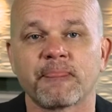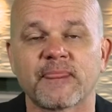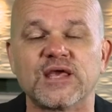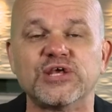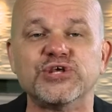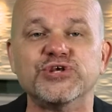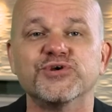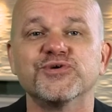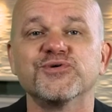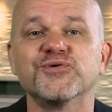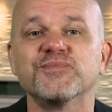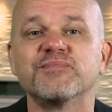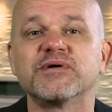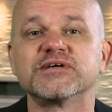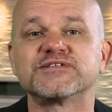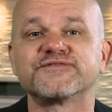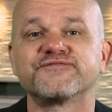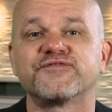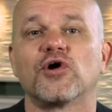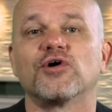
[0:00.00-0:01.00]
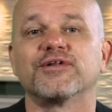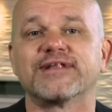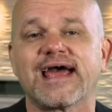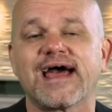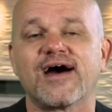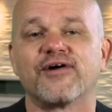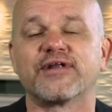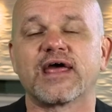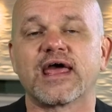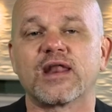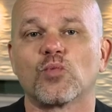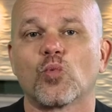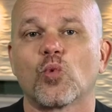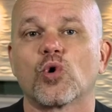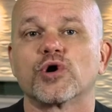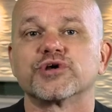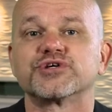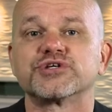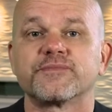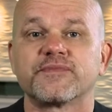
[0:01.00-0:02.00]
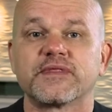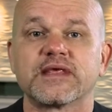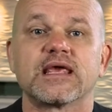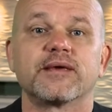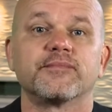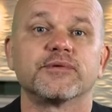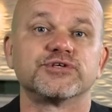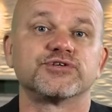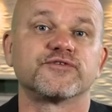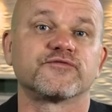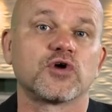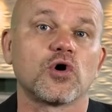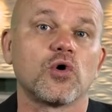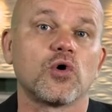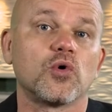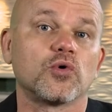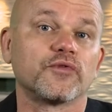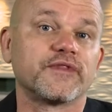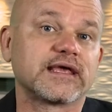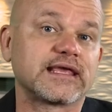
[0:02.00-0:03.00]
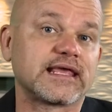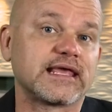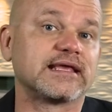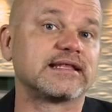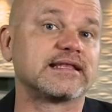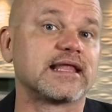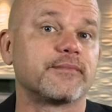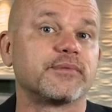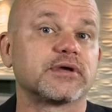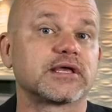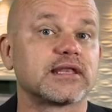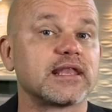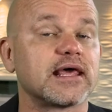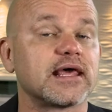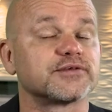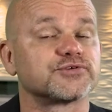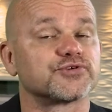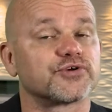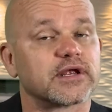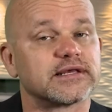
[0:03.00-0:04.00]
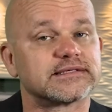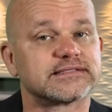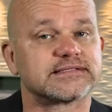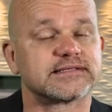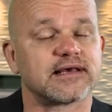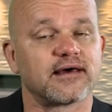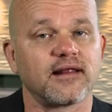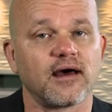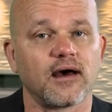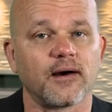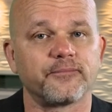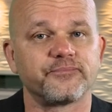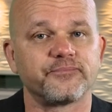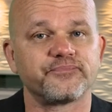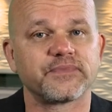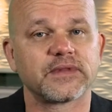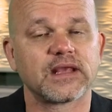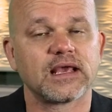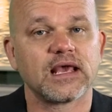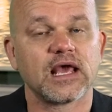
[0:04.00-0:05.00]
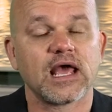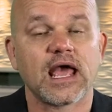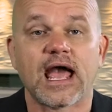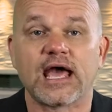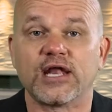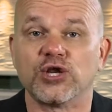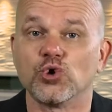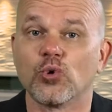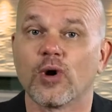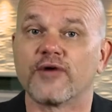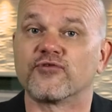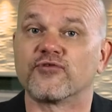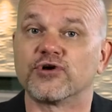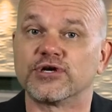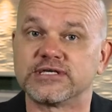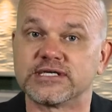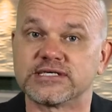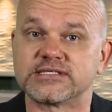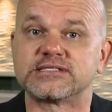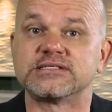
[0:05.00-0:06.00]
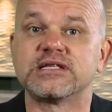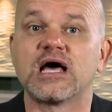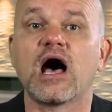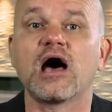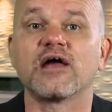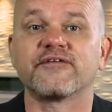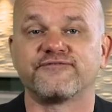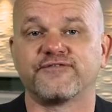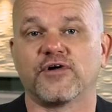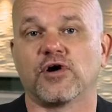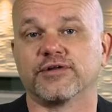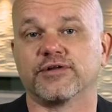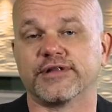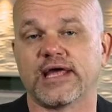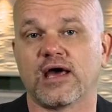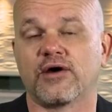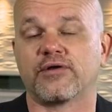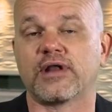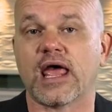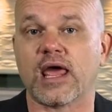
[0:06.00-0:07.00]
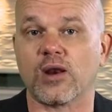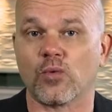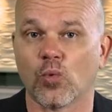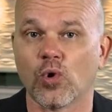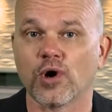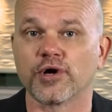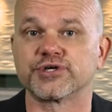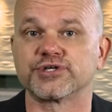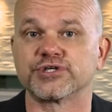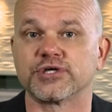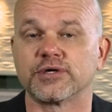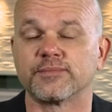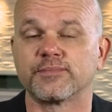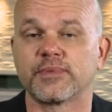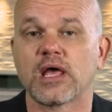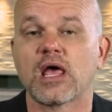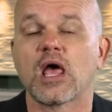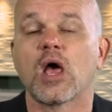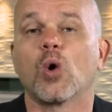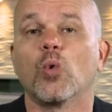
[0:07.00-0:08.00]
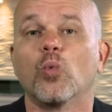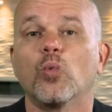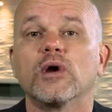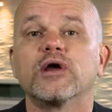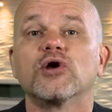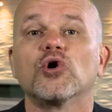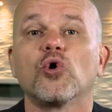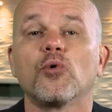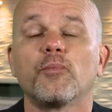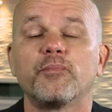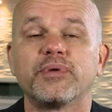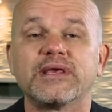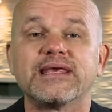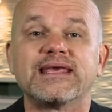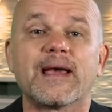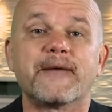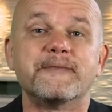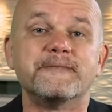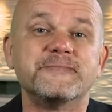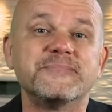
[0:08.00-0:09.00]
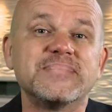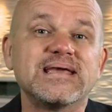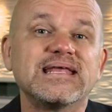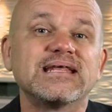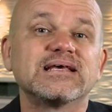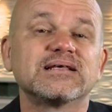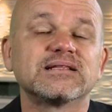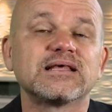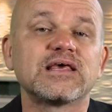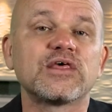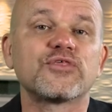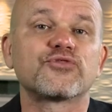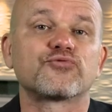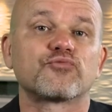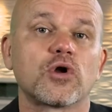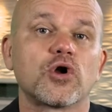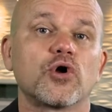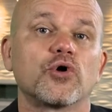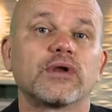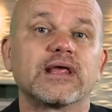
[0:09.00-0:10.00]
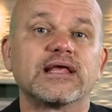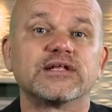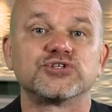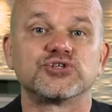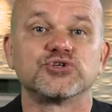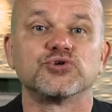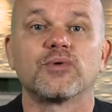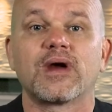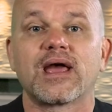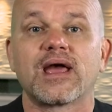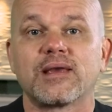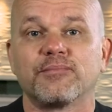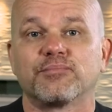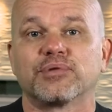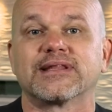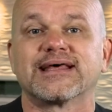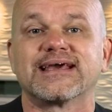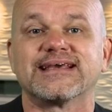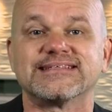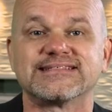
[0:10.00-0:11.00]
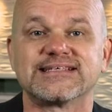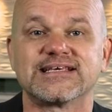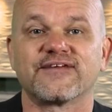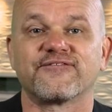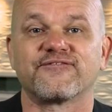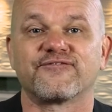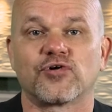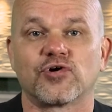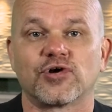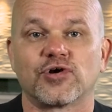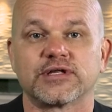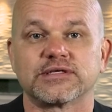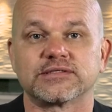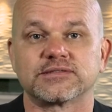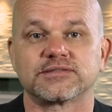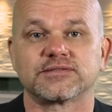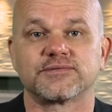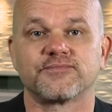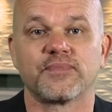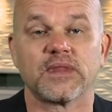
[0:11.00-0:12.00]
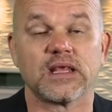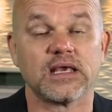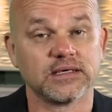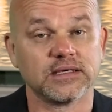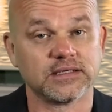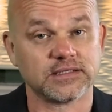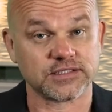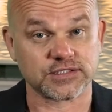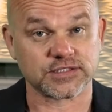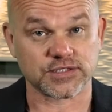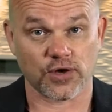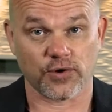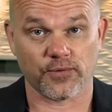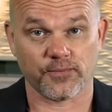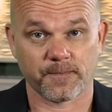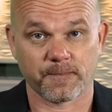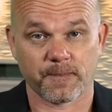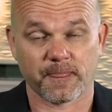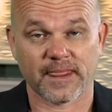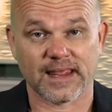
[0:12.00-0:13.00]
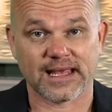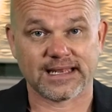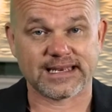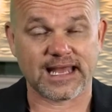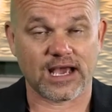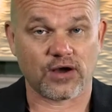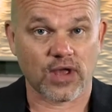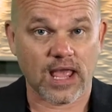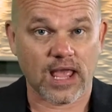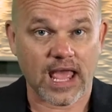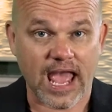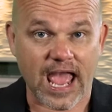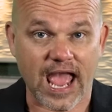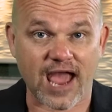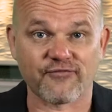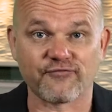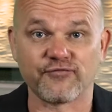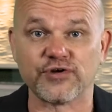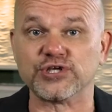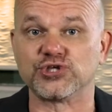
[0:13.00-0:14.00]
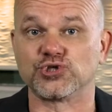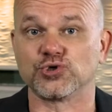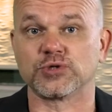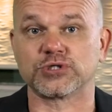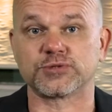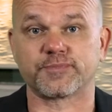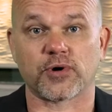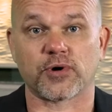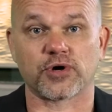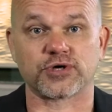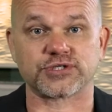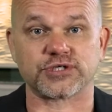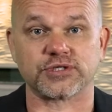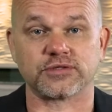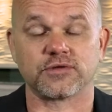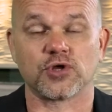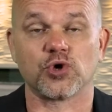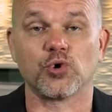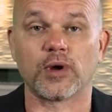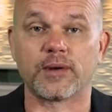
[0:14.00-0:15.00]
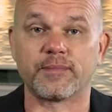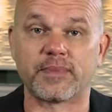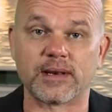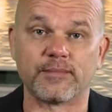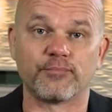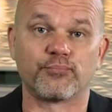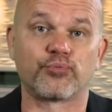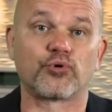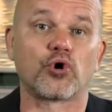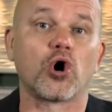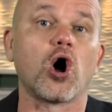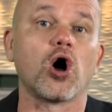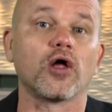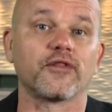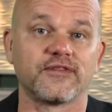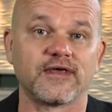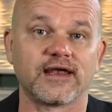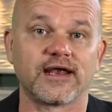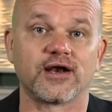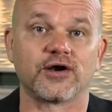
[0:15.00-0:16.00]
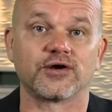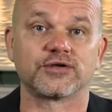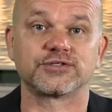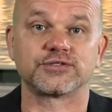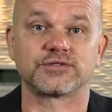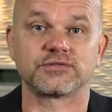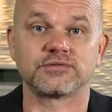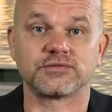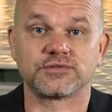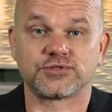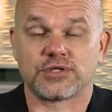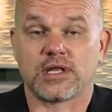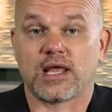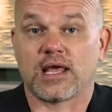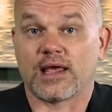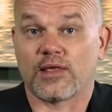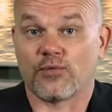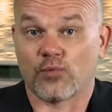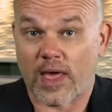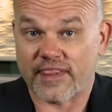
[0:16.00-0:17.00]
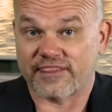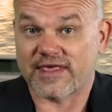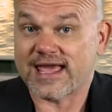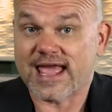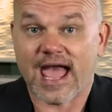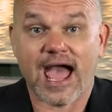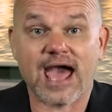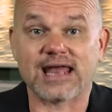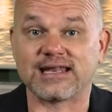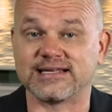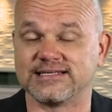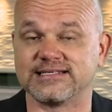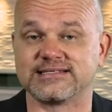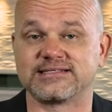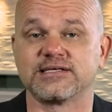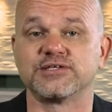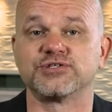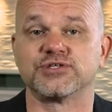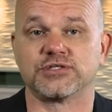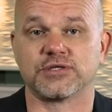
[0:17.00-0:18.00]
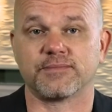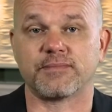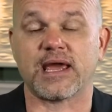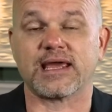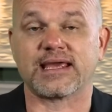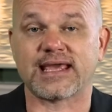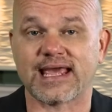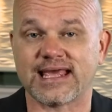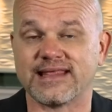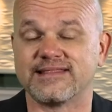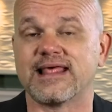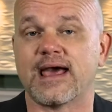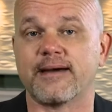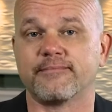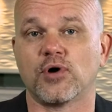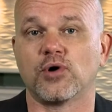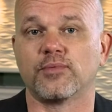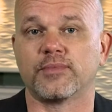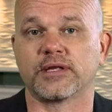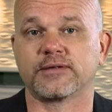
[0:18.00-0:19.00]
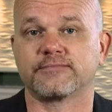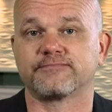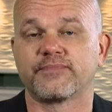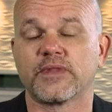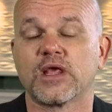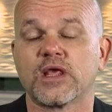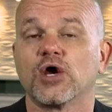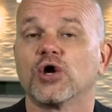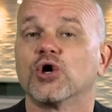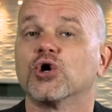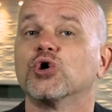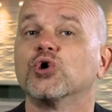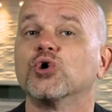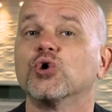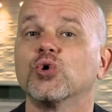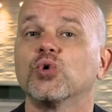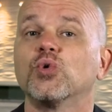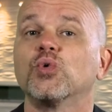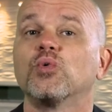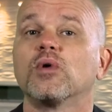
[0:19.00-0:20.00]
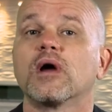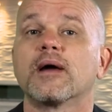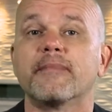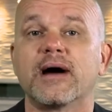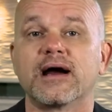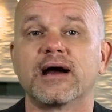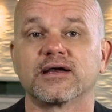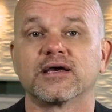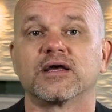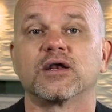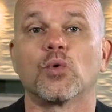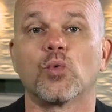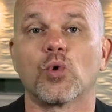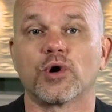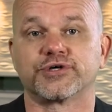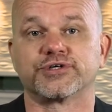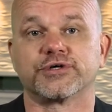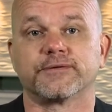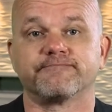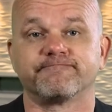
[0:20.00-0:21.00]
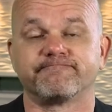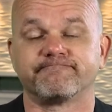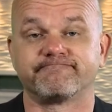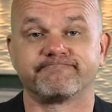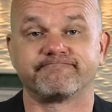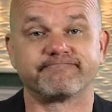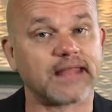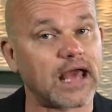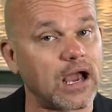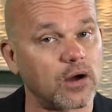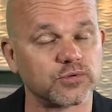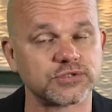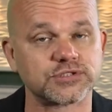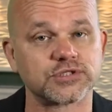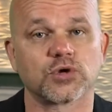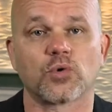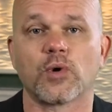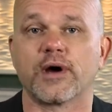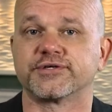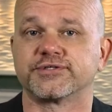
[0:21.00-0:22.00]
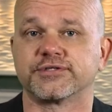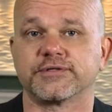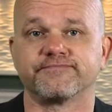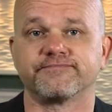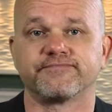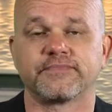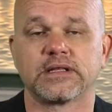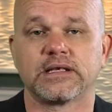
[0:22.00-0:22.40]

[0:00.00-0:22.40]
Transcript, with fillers: you must fall down and worship the image of gold that King Nebuchadnezzar has set up. And whoever does not fall down and worship will be immediately thrown into a blazing furnace. So, now, every Jewish person who had been brought there, they had a decision to make in that moment. Who am I going to worship? That was the question.